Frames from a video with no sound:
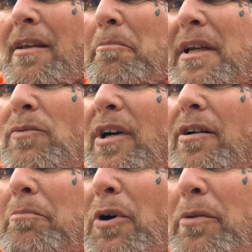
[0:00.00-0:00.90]

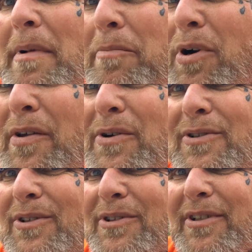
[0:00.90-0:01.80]
Meanwhile, both my
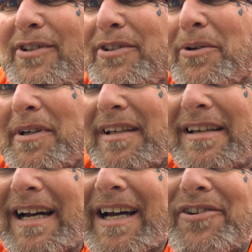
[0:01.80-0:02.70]
brothers are doing
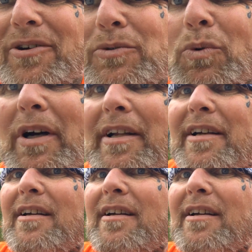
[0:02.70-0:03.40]
God knows what,